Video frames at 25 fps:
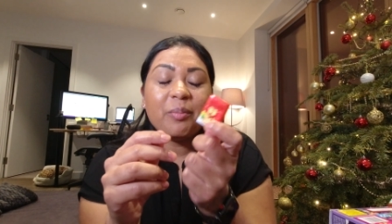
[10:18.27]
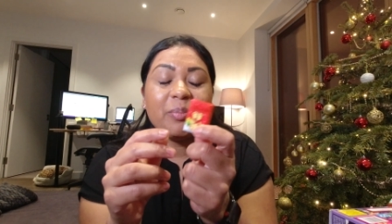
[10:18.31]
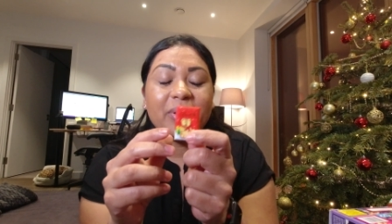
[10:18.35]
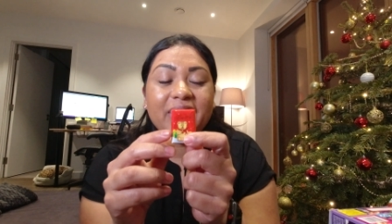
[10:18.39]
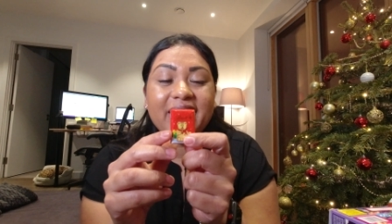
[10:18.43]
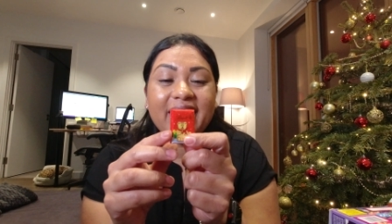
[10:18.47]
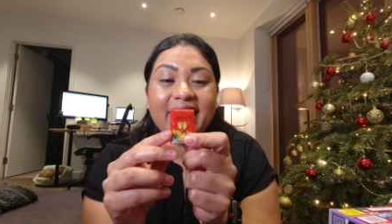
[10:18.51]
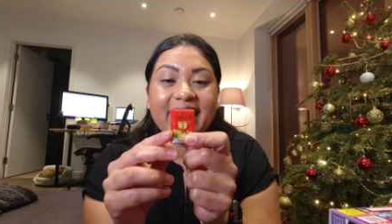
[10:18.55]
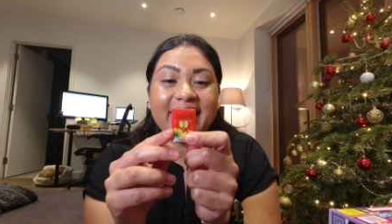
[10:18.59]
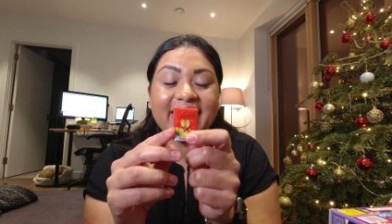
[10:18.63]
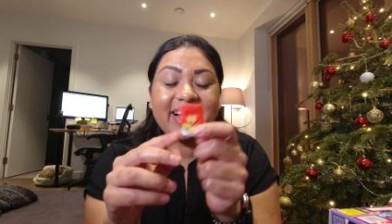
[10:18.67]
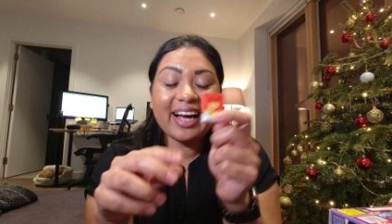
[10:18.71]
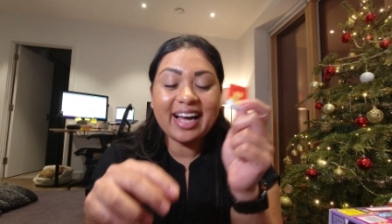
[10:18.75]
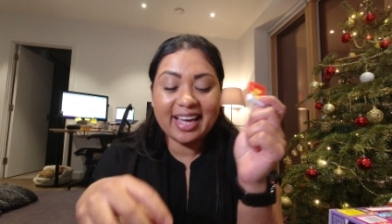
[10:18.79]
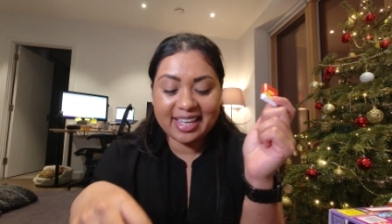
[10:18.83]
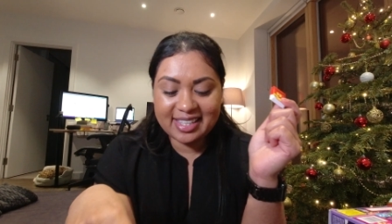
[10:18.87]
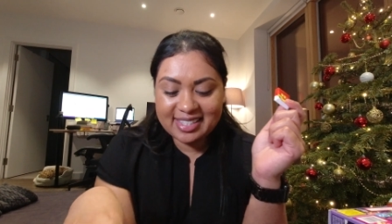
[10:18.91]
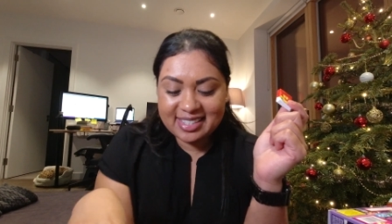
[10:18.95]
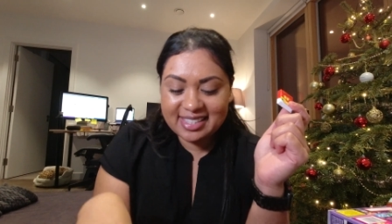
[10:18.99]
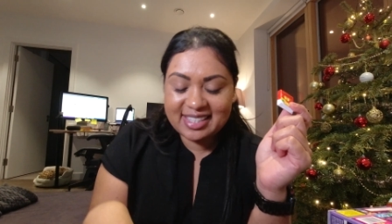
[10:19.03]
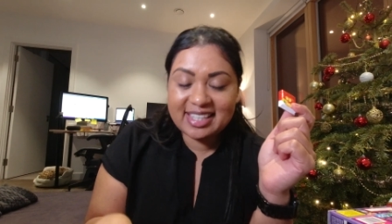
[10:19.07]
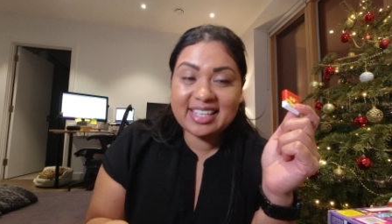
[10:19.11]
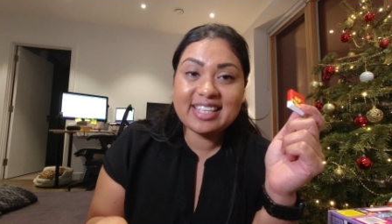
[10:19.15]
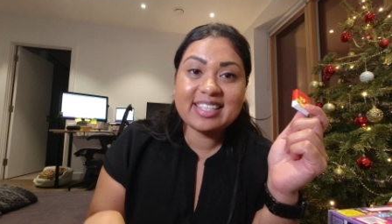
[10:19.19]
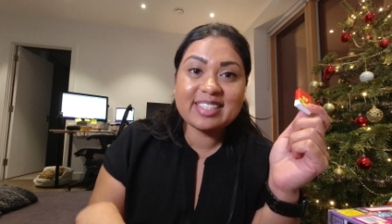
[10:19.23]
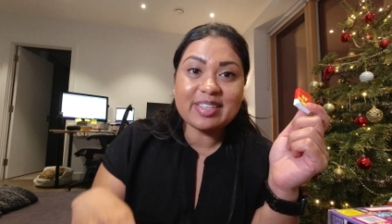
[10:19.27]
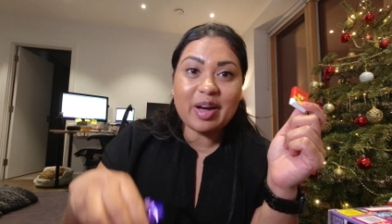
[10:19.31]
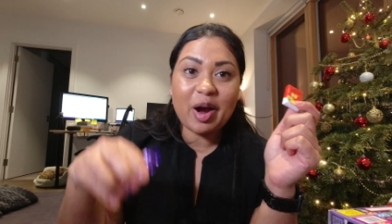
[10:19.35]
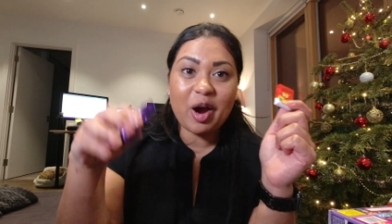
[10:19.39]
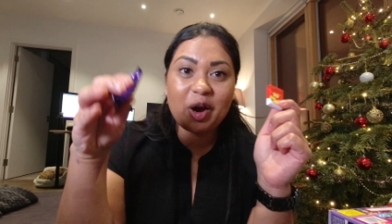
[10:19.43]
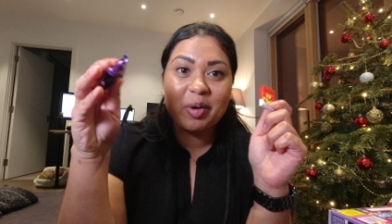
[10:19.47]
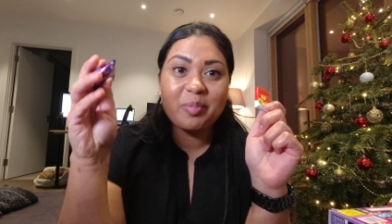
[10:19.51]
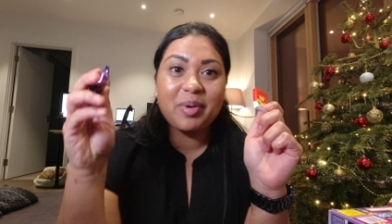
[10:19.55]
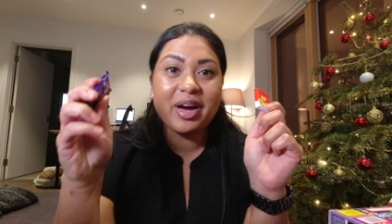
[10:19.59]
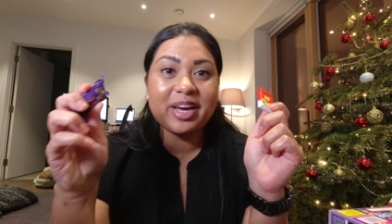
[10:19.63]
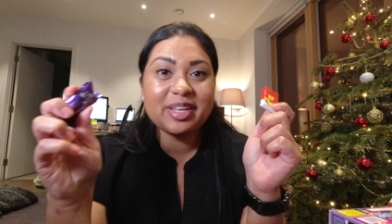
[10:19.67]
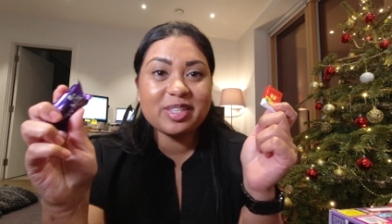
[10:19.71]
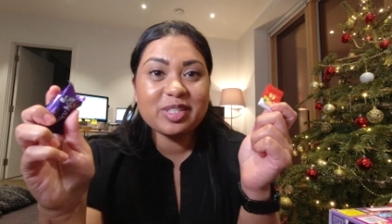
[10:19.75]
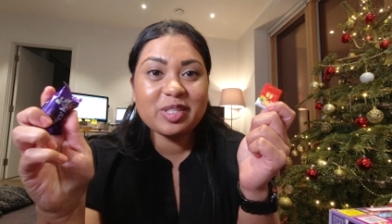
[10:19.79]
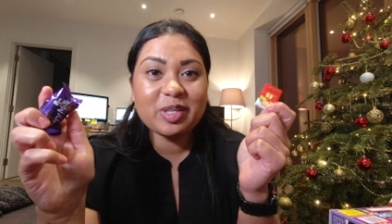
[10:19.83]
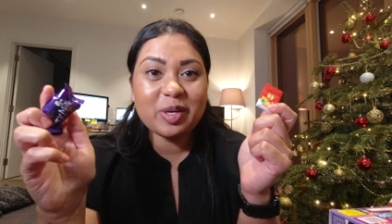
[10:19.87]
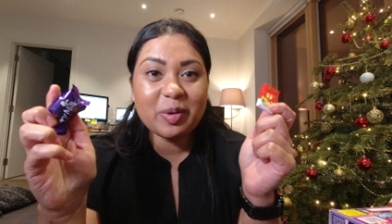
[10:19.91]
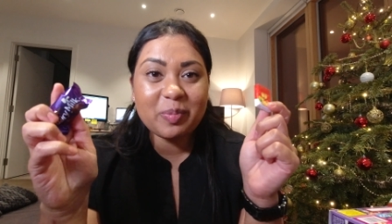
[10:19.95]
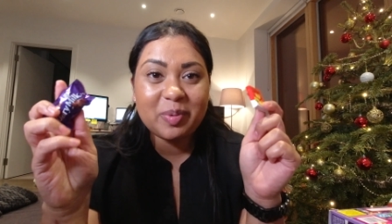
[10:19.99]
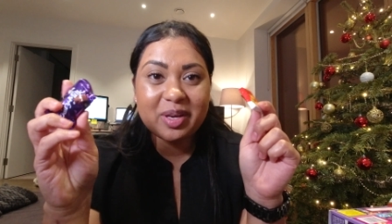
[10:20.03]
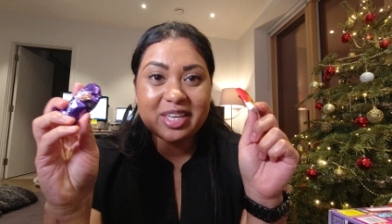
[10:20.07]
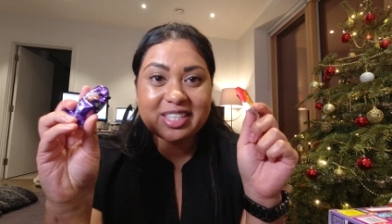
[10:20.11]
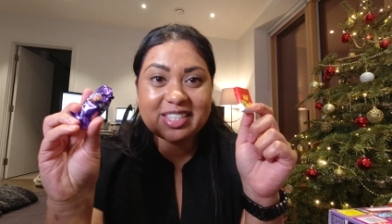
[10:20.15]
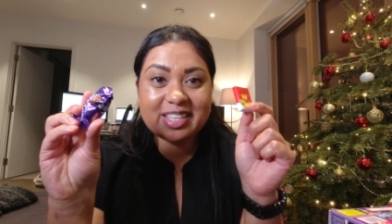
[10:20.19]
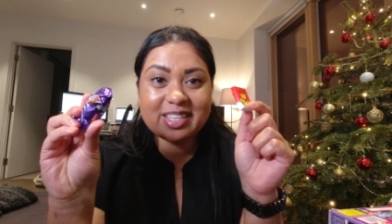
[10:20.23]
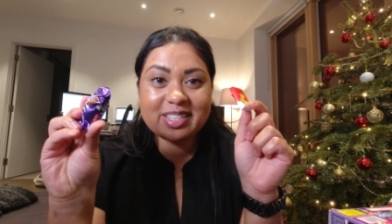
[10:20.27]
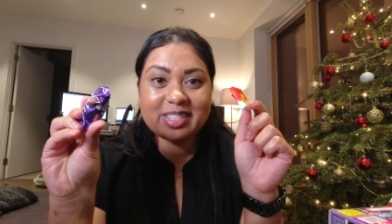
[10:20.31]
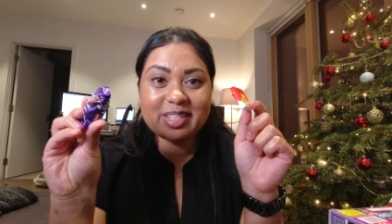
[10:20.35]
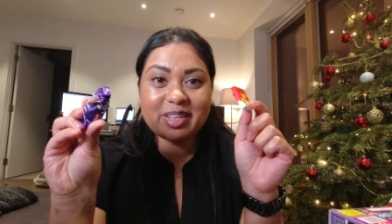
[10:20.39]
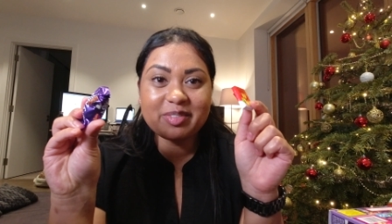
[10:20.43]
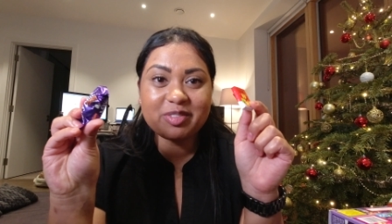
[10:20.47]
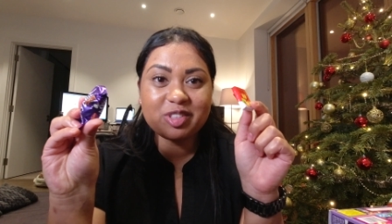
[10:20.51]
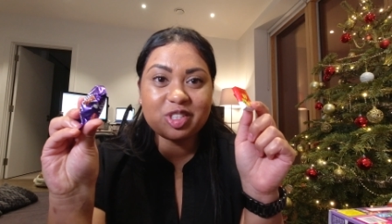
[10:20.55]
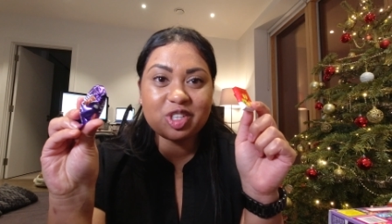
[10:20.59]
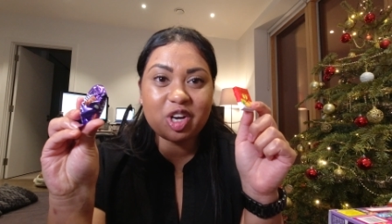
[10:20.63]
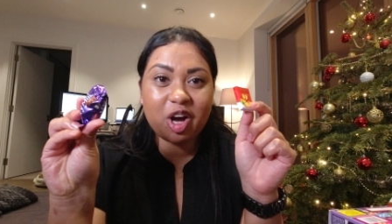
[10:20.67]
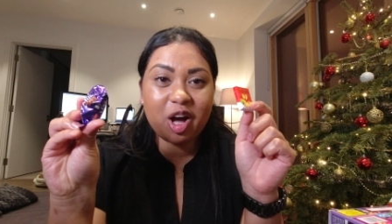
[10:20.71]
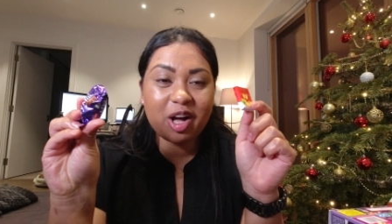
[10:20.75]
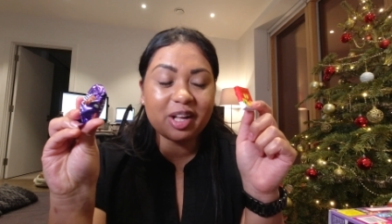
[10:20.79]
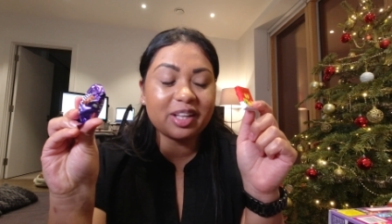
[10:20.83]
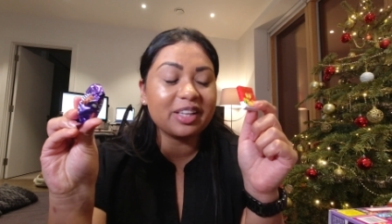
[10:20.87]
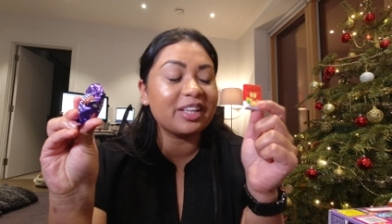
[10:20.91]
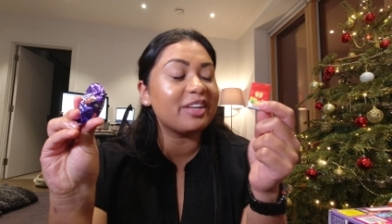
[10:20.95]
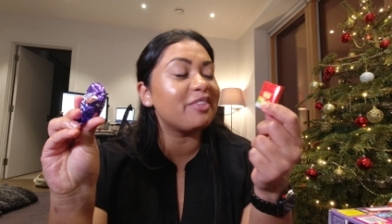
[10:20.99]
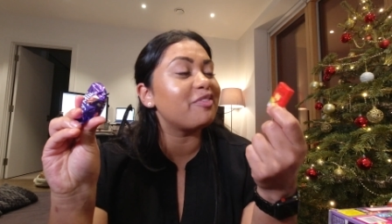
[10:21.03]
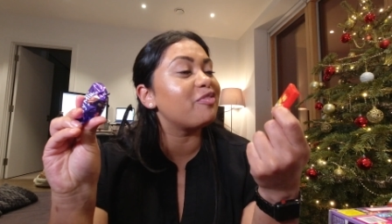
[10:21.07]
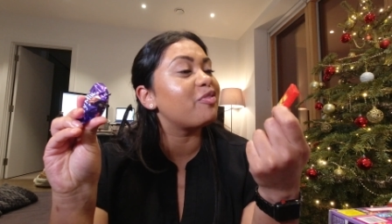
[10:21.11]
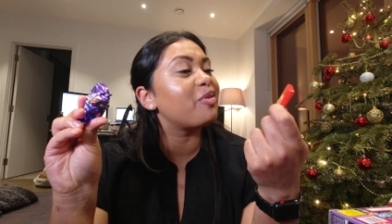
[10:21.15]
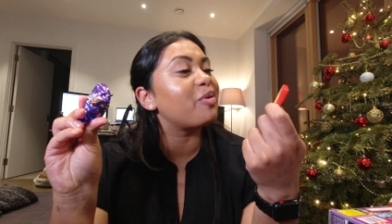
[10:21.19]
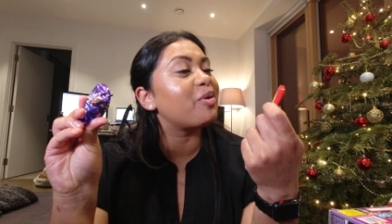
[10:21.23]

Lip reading: But yeah, guys, these are my 2 pieces of chocolate